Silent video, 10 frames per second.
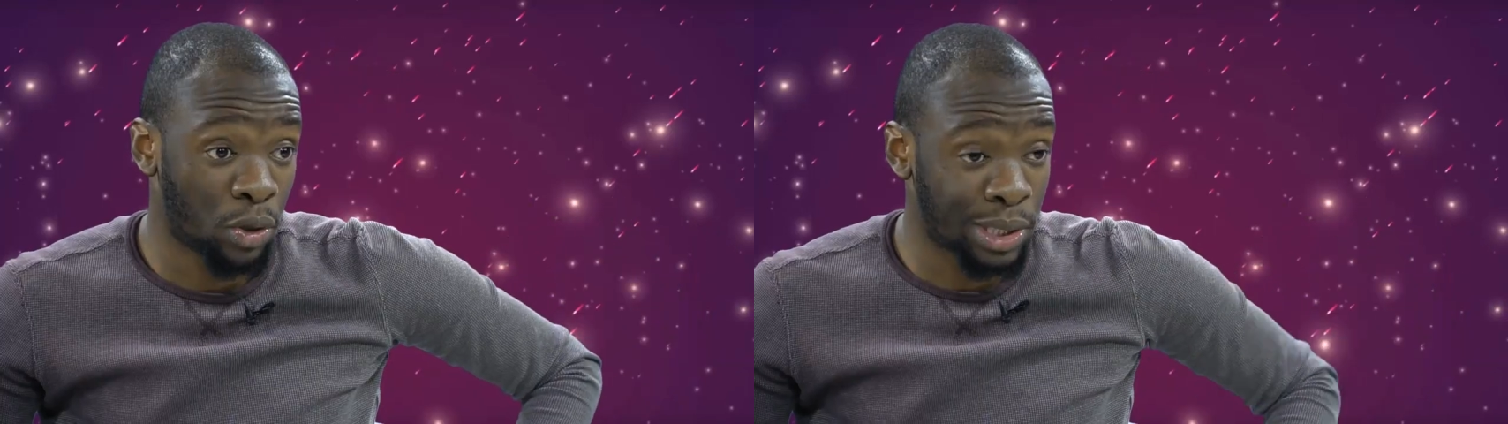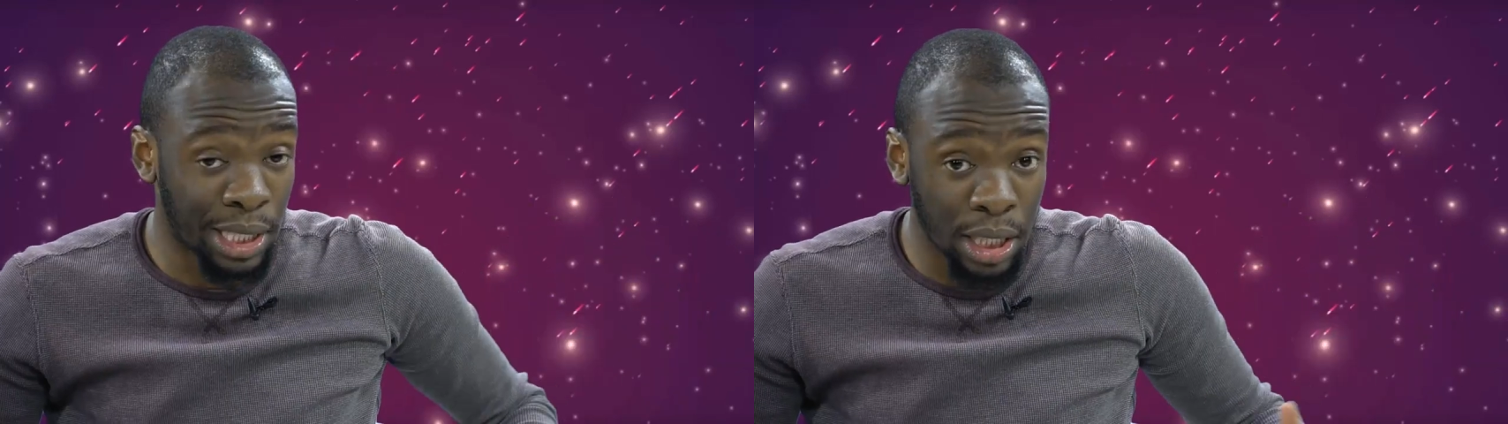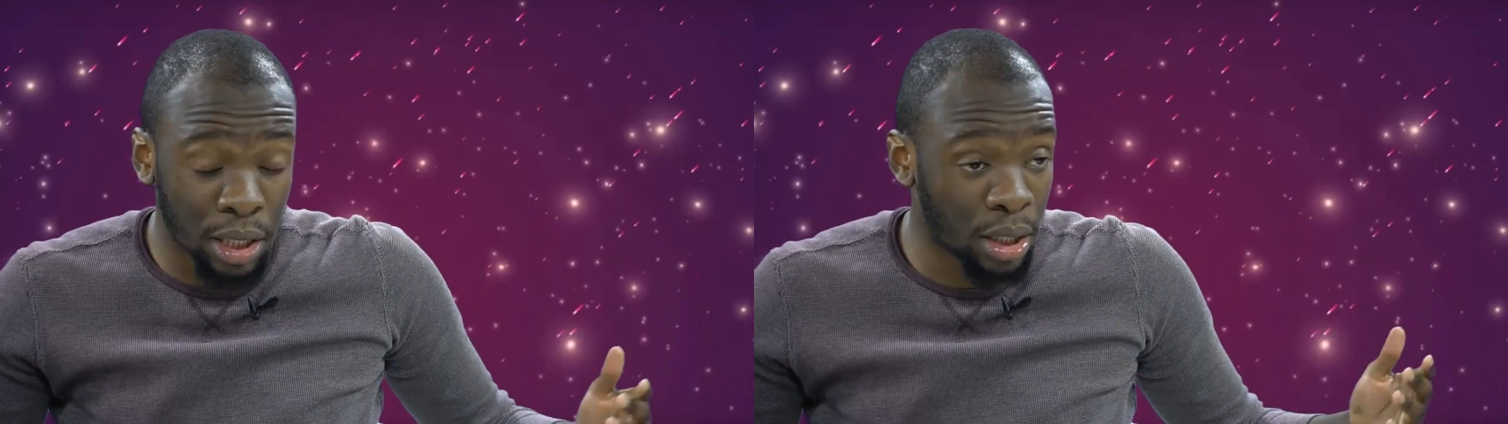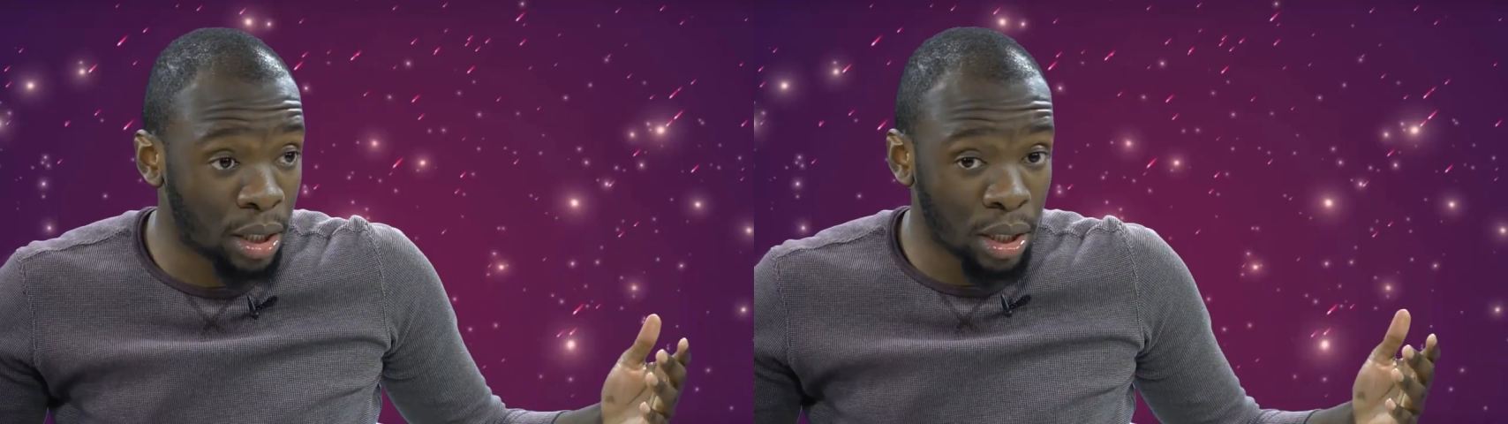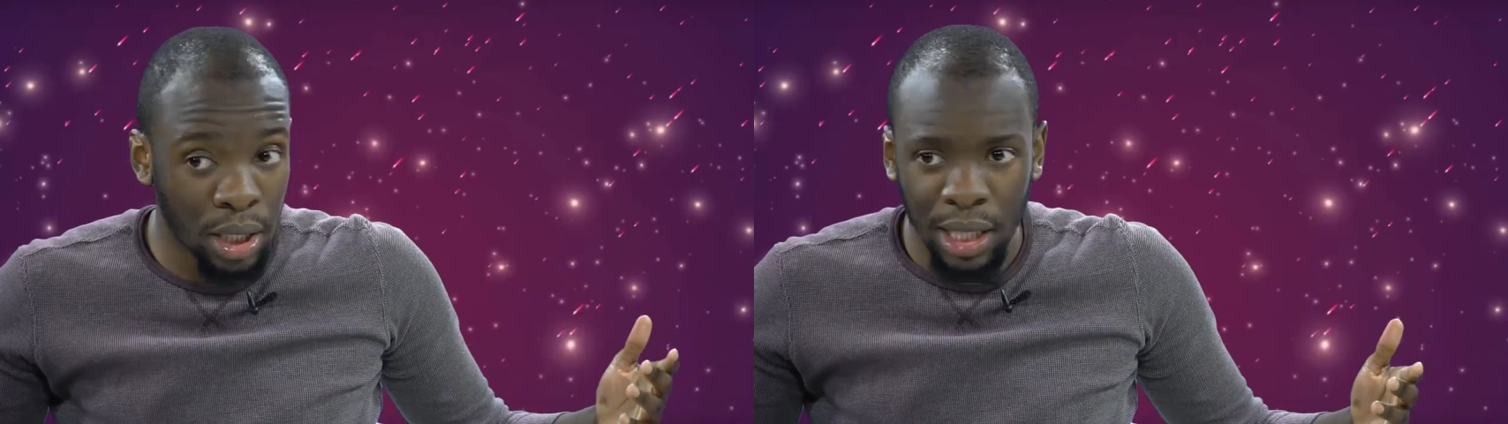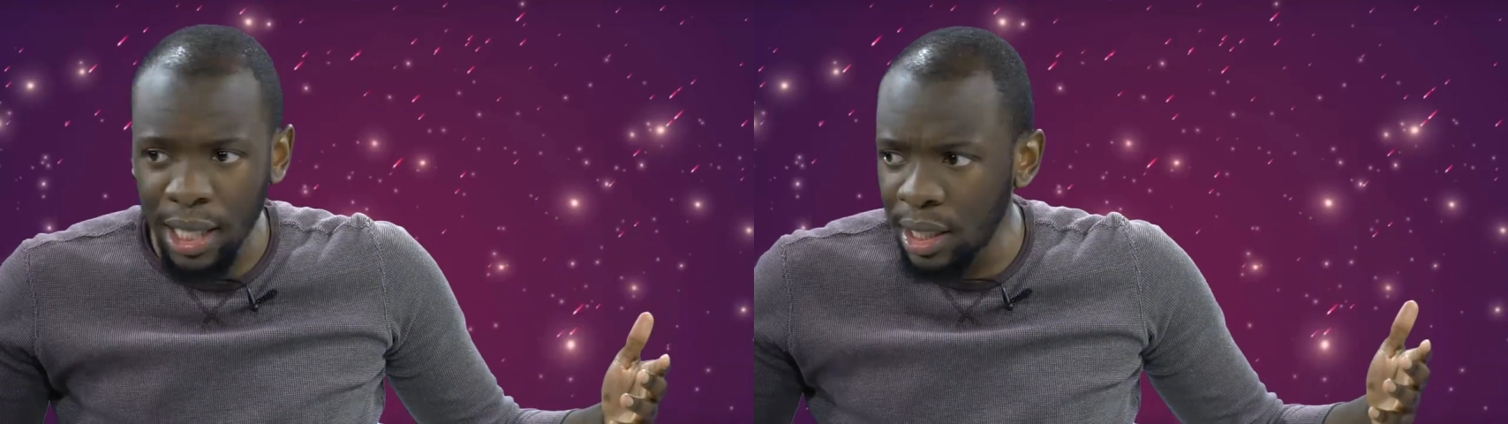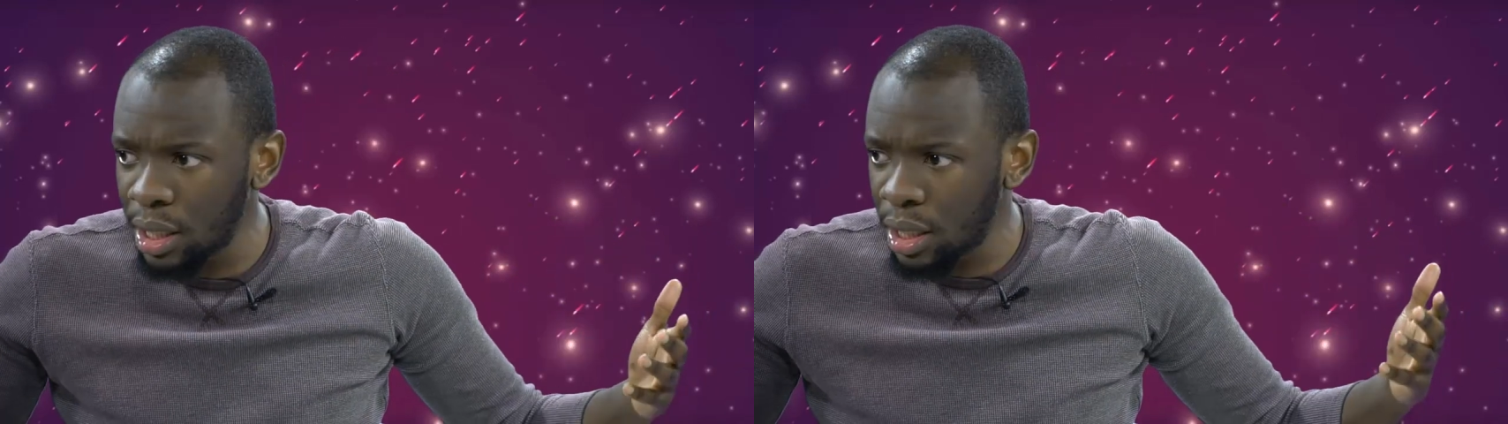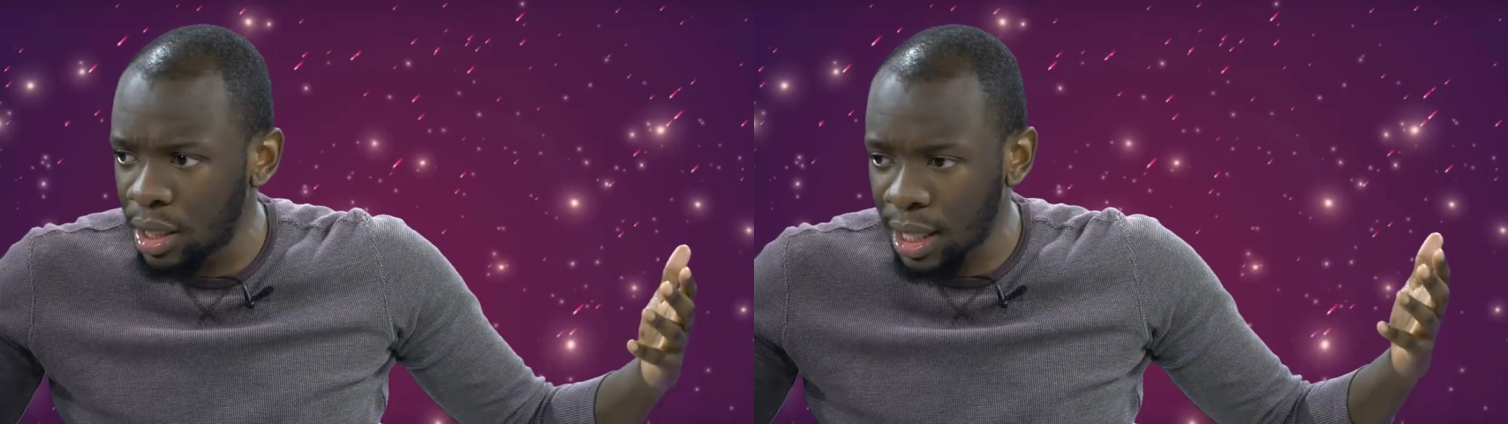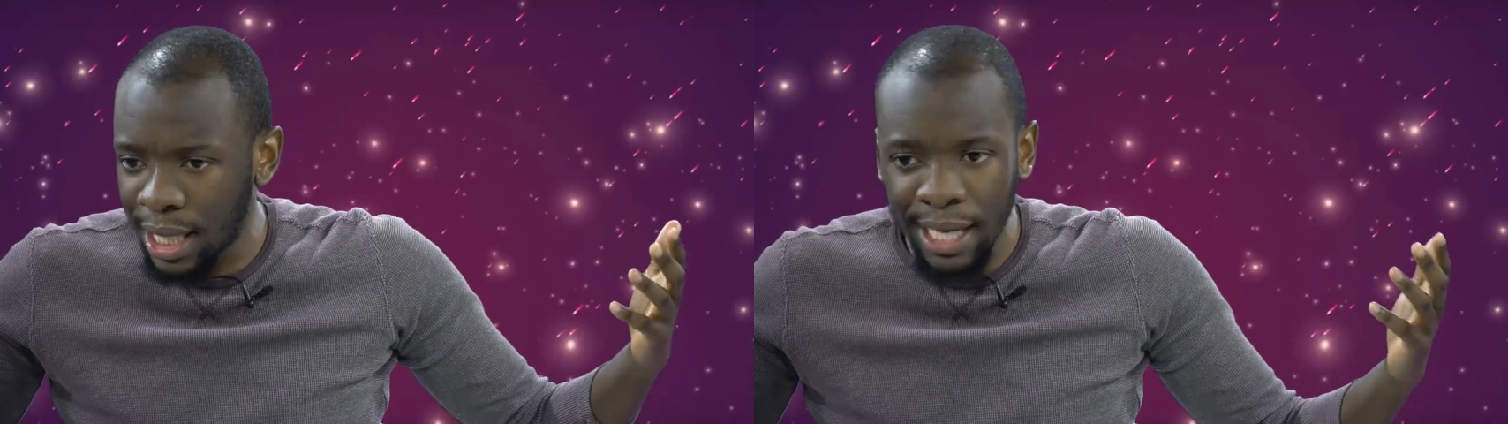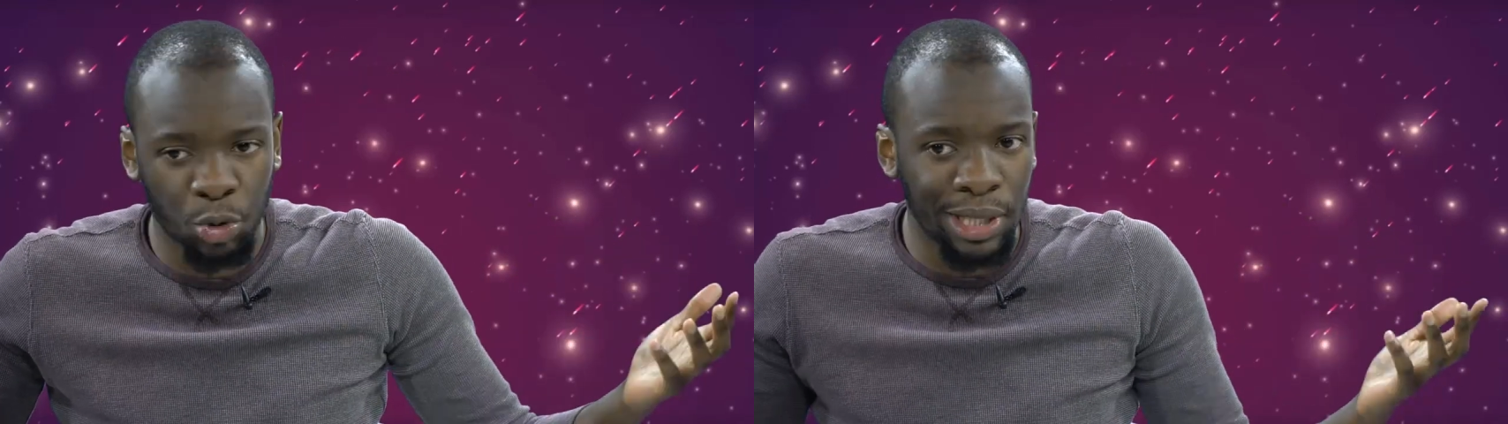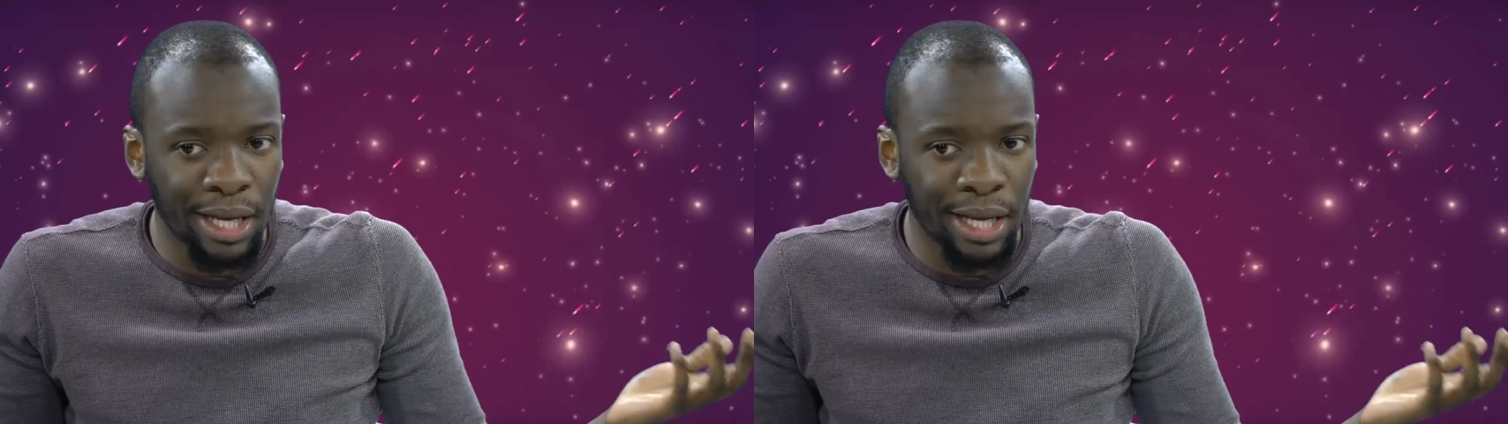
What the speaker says: was like, and the guys